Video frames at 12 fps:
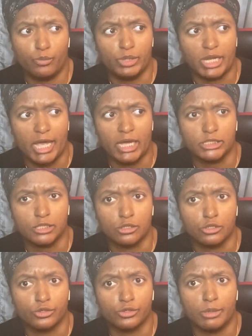when I had to
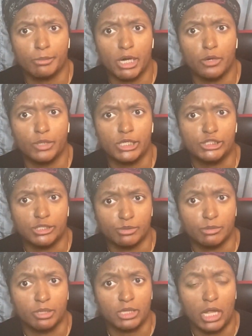learn about
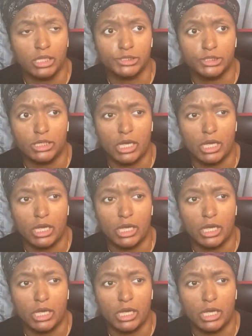Egyptian mythology